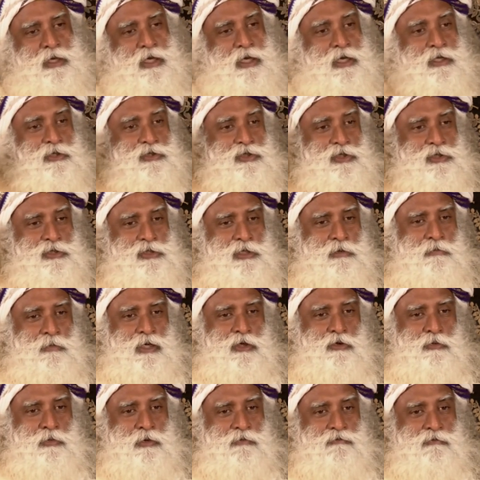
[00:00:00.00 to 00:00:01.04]
my hands and say,
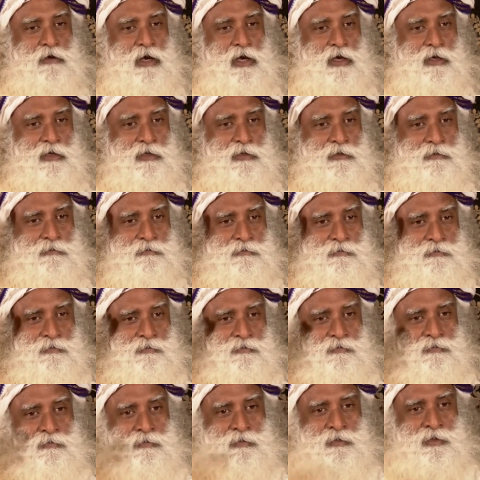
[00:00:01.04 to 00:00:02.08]
may you be fired.
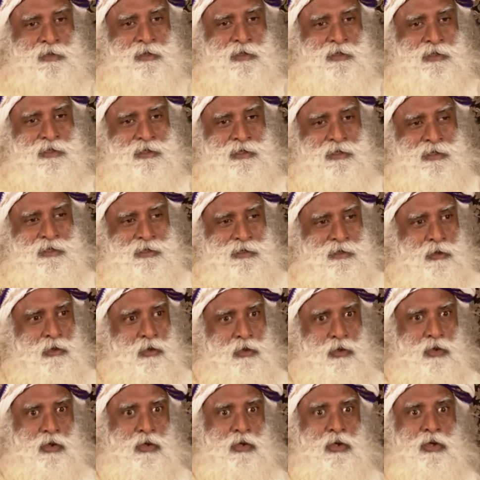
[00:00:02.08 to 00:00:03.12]

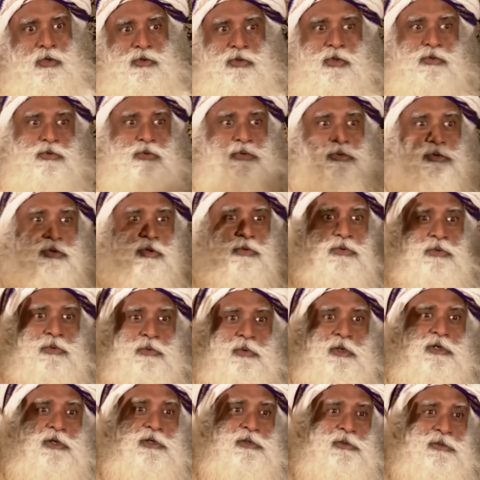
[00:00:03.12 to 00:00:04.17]
Sadhguru,
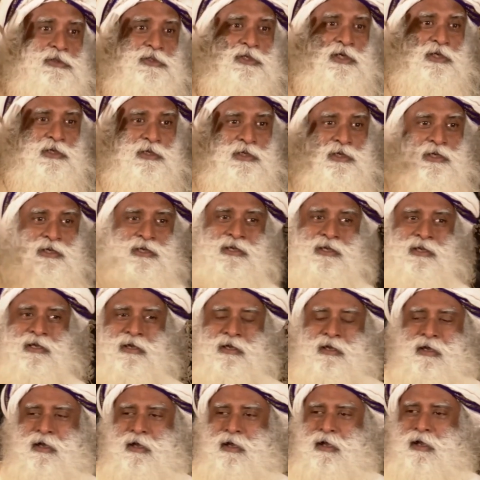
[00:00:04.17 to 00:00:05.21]
what are you saying?
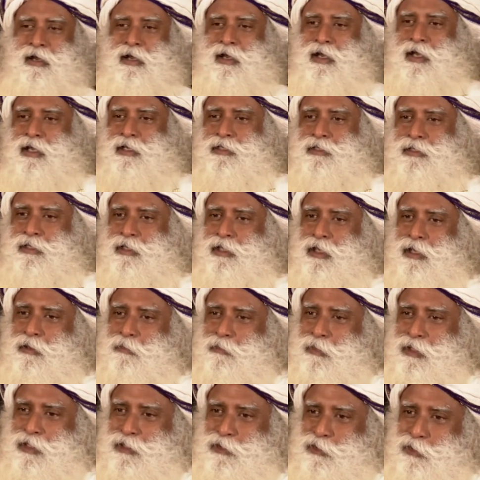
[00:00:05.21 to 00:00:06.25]
I said, hey
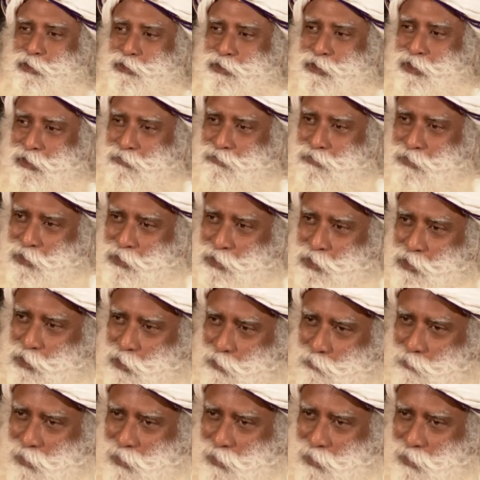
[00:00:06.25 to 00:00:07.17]
man, you're suffering so